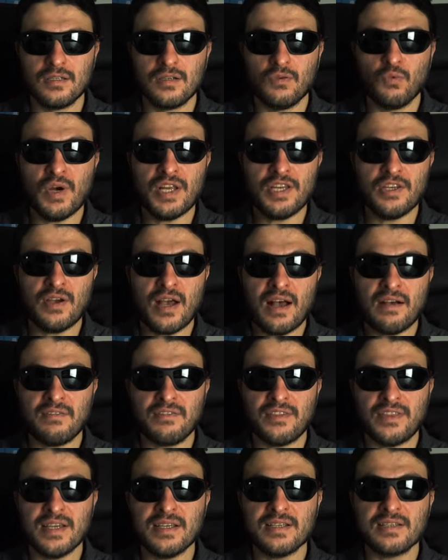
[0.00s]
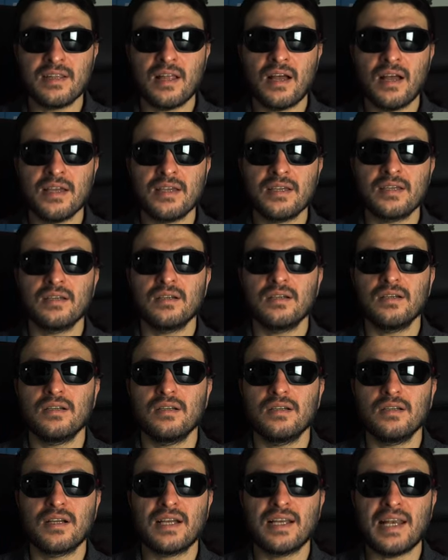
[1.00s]
when you have things like
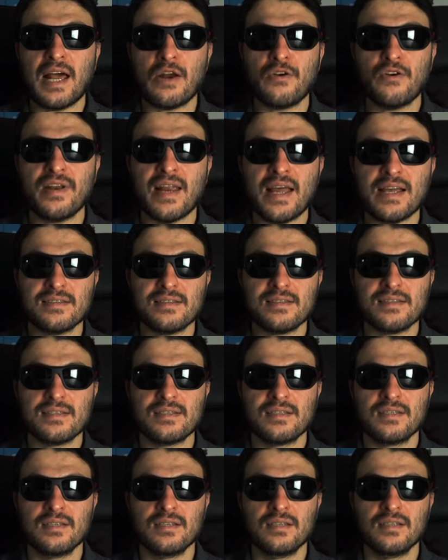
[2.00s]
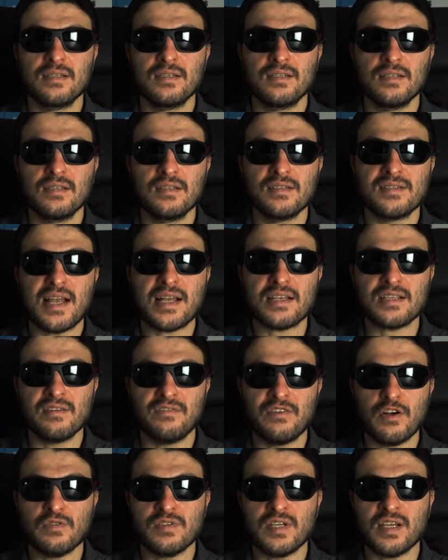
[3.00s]
clarinets,
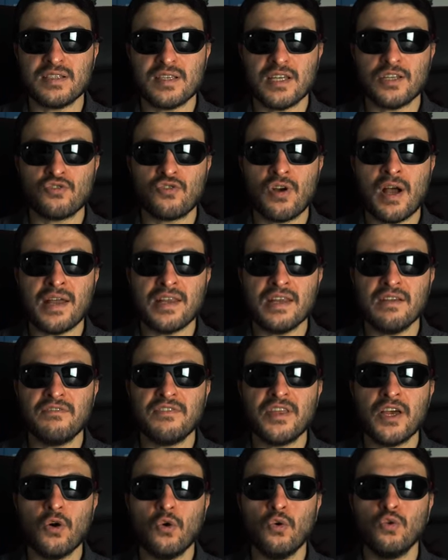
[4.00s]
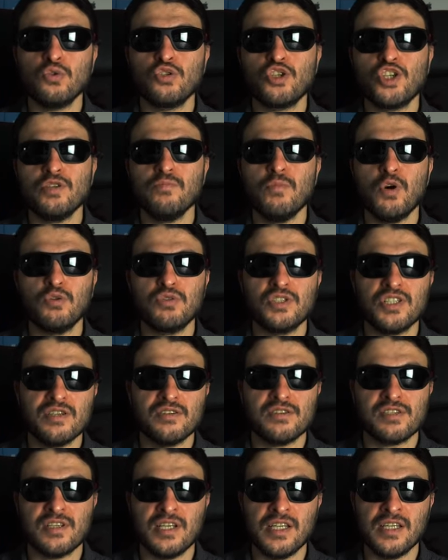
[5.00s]
saxophones, etc., and if they're all
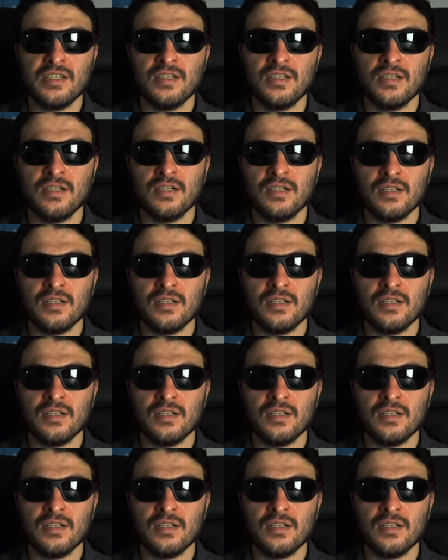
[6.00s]
tumultuously